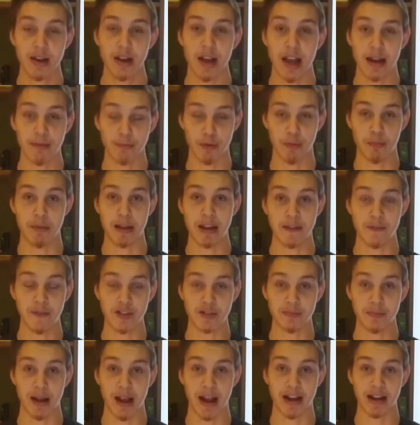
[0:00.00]
And where beef is
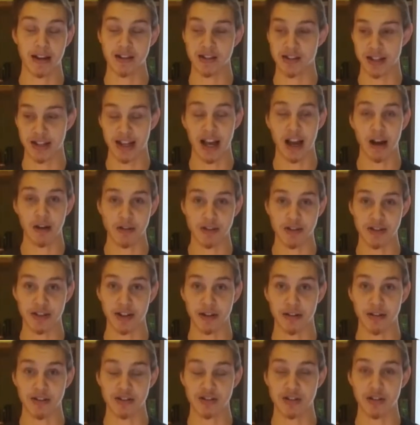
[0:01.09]
banned because the cow is
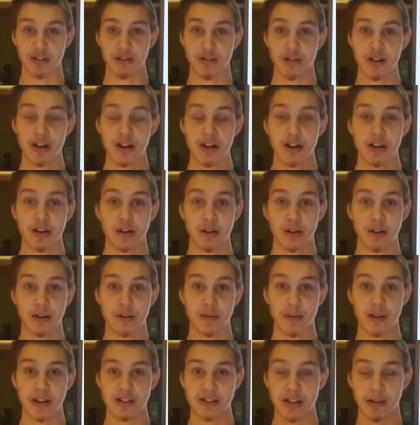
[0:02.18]
sacred, so
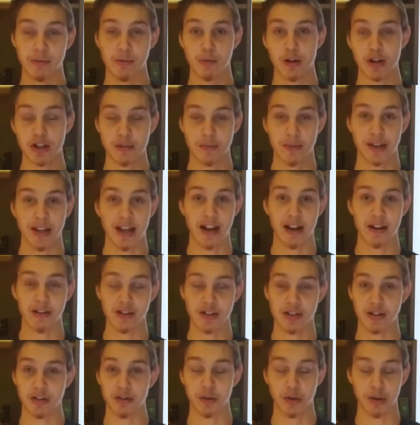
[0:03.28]
because they worship the
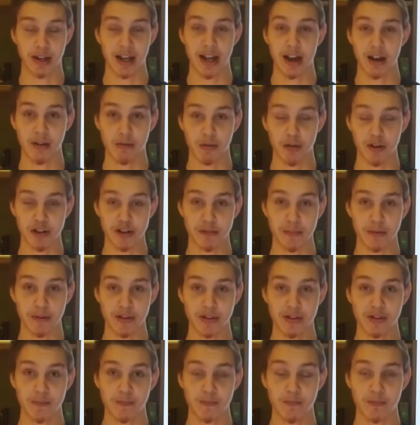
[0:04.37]
cows, they know they're cow
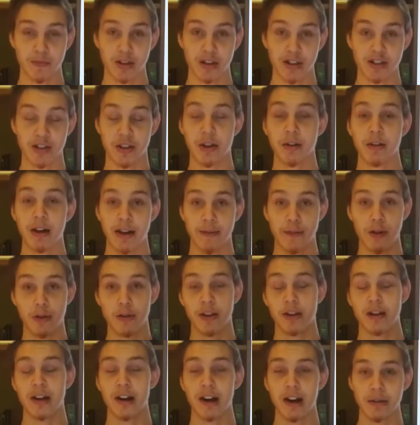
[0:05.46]
worshippers. So they don't have
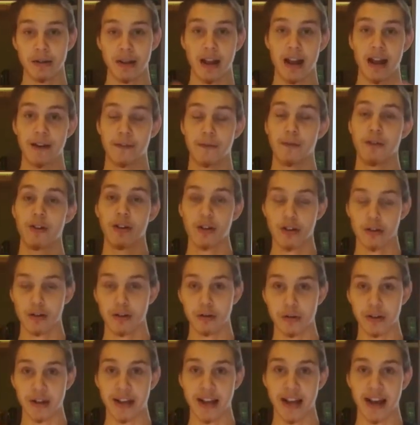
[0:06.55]
holy God, they have
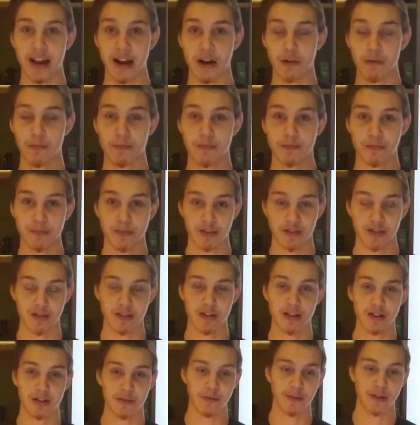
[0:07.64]
holy cow.
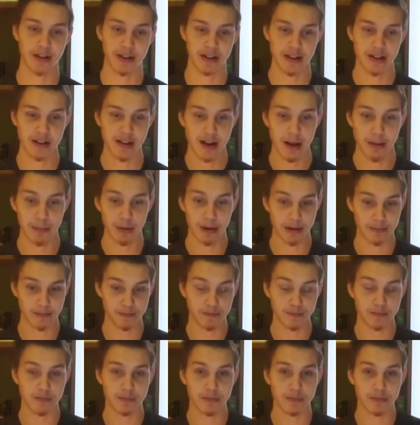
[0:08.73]
Funny. But